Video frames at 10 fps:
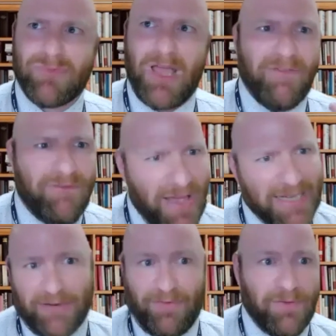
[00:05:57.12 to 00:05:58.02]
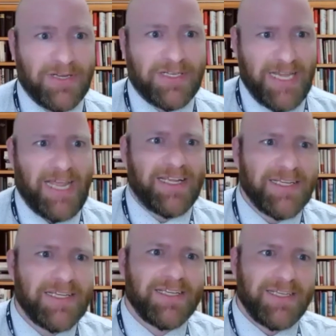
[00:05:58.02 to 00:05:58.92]
effective, I would say,
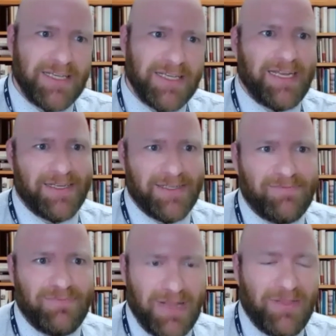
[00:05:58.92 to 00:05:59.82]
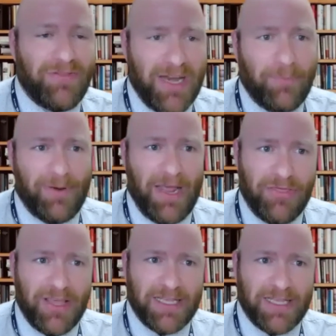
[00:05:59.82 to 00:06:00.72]
in therapy. I
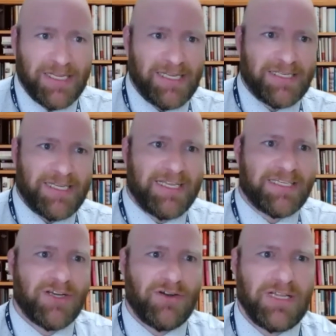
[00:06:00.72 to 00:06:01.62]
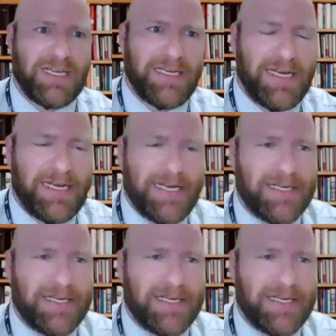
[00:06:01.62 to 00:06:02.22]
think it's certainly needed